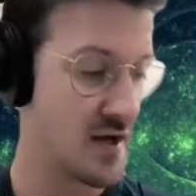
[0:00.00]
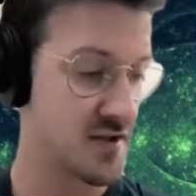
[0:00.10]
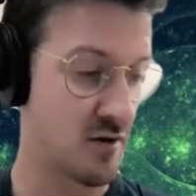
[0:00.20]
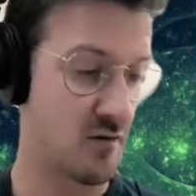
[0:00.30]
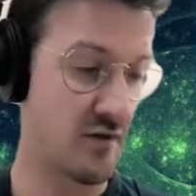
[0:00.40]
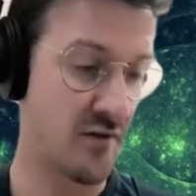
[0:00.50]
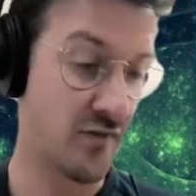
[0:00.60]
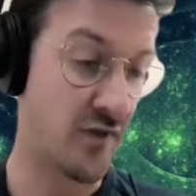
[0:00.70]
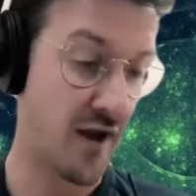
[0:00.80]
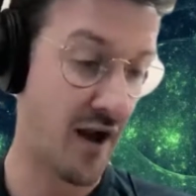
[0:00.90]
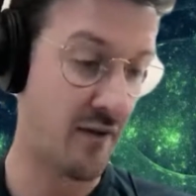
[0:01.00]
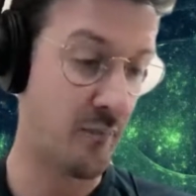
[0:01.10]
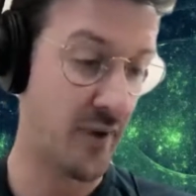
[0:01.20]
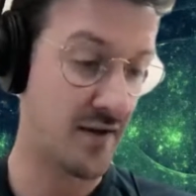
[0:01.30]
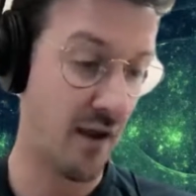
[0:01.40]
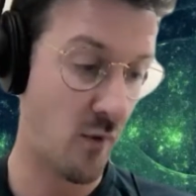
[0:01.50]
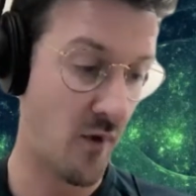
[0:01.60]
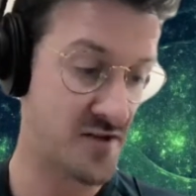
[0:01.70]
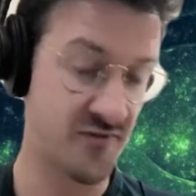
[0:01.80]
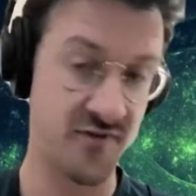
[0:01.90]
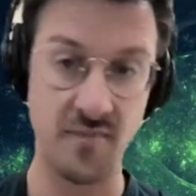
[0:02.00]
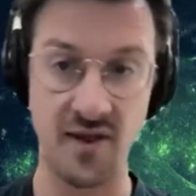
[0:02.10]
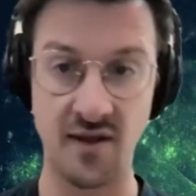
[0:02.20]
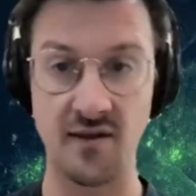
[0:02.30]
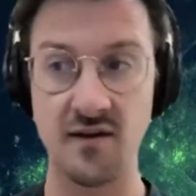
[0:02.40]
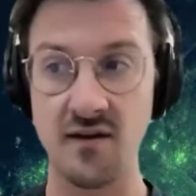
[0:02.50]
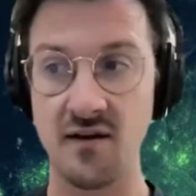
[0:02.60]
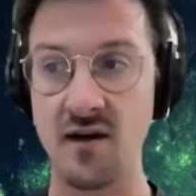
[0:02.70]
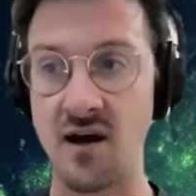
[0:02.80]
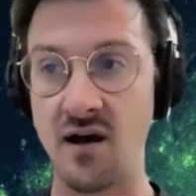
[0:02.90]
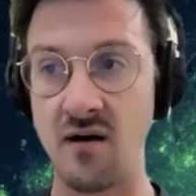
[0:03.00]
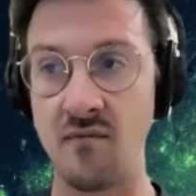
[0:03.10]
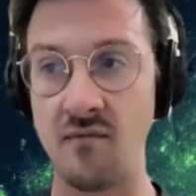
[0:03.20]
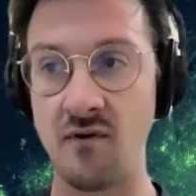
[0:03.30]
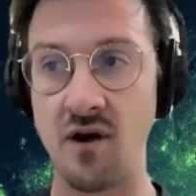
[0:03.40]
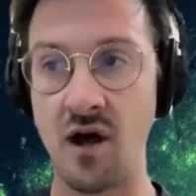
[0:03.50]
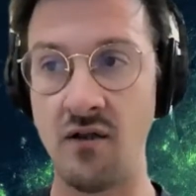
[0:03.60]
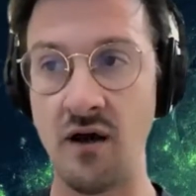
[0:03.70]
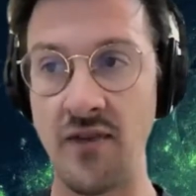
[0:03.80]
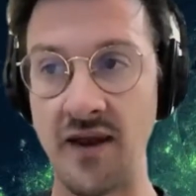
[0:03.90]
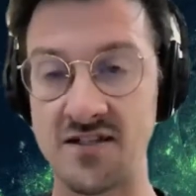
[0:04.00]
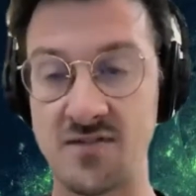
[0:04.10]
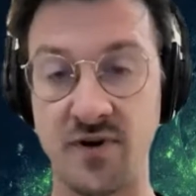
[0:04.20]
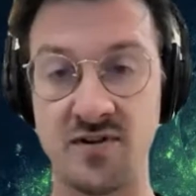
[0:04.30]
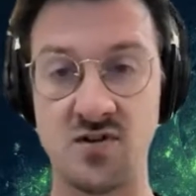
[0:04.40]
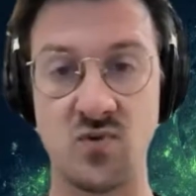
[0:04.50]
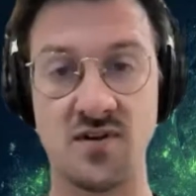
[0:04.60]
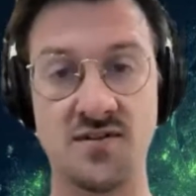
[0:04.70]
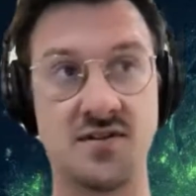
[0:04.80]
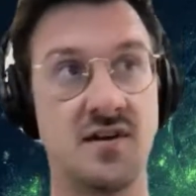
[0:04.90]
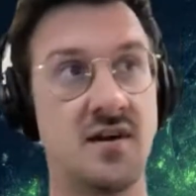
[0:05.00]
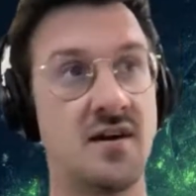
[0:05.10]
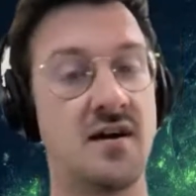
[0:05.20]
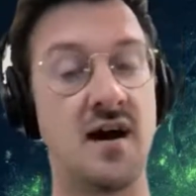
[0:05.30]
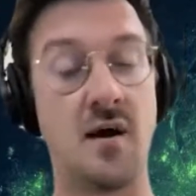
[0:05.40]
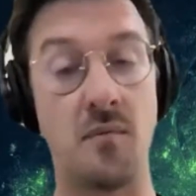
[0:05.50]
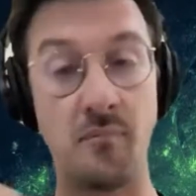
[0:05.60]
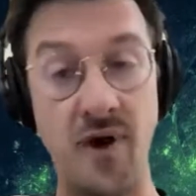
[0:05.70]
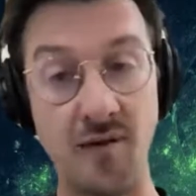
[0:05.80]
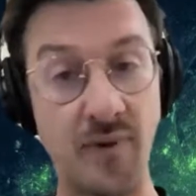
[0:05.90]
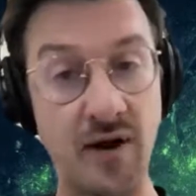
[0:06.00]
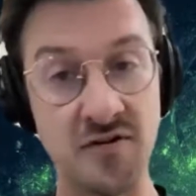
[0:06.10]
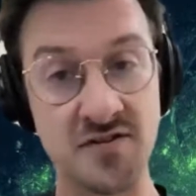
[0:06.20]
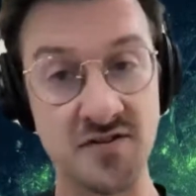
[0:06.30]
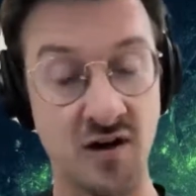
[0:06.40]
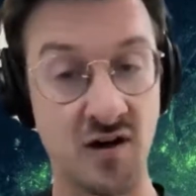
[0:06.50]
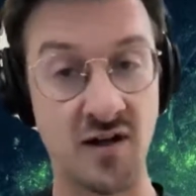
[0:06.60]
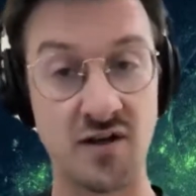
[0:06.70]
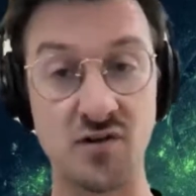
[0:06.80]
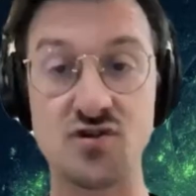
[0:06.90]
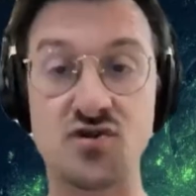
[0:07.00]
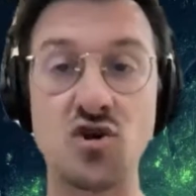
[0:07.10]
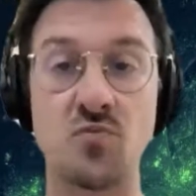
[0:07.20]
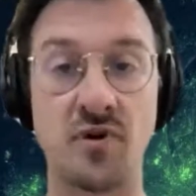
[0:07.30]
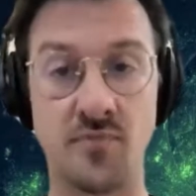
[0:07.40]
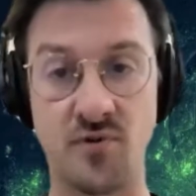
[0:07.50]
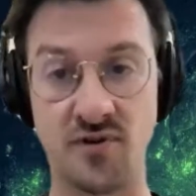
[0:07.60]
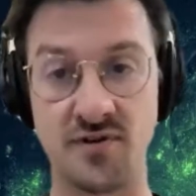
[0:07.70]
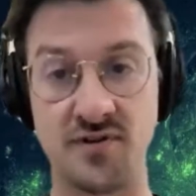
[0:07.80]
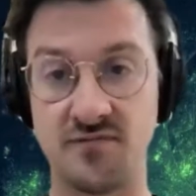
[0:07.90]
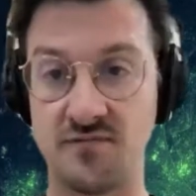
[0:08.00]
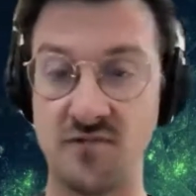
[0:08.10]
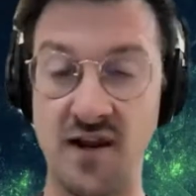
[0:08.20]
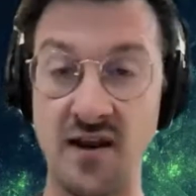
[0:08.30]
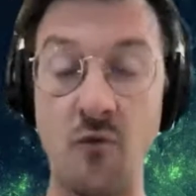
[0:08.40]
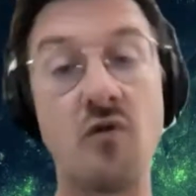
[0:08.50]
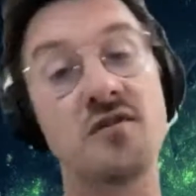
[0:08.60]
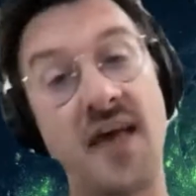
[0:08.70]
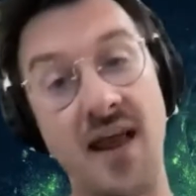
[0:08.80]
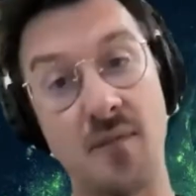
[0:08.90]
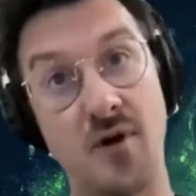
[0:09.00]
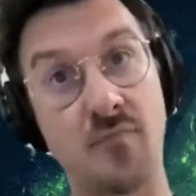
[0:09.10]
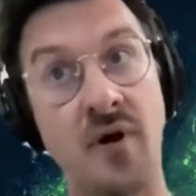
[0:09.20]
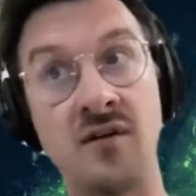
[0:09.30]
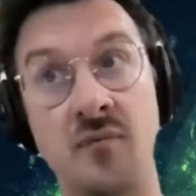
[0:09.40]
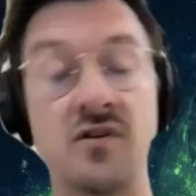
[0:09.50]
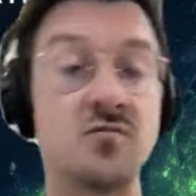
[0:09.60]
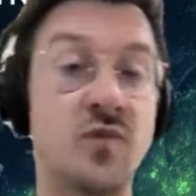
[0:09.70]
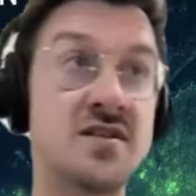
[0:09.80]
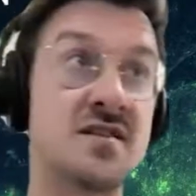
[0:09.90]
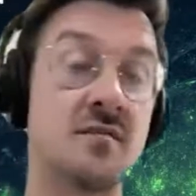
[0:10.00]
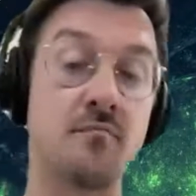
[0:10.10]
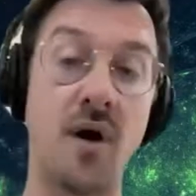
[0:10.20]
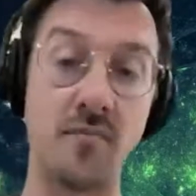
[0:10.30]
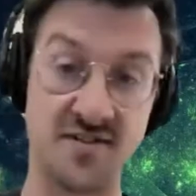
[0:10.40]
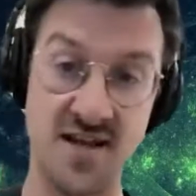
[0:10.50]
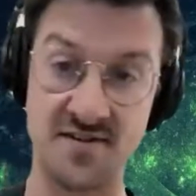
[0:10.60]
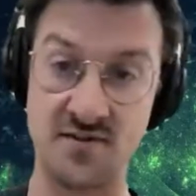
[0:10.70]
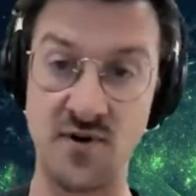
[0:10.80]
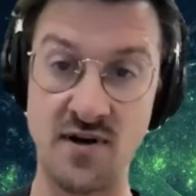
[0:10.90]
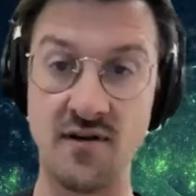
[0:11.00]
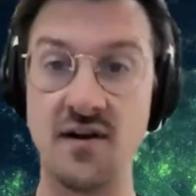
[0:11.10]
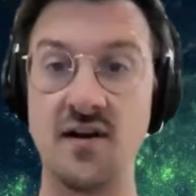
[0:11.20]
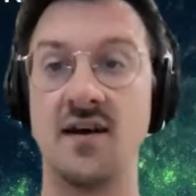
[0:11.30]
So the big takeaways for me on that experience was bug bounties are like super important, right? And we always had a bug bounty, but we just didn't publicize it well.